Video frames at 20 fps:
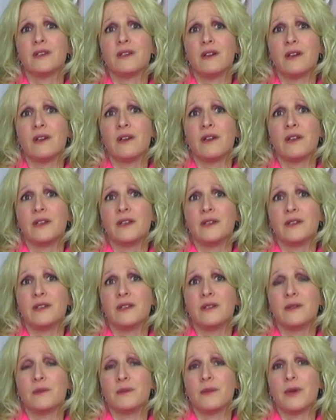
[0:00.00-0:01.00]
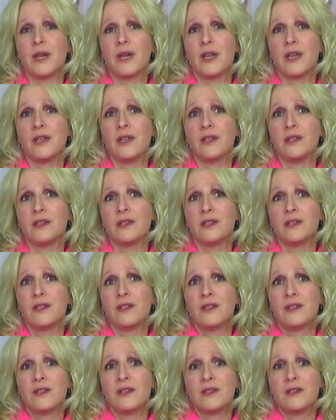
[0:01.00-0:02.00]
on my
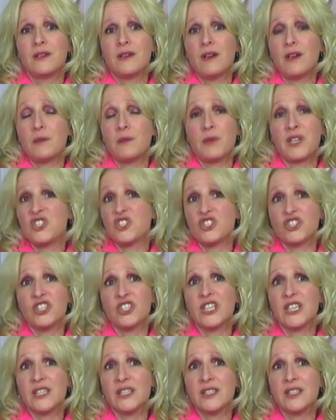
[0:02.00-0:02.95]
journey.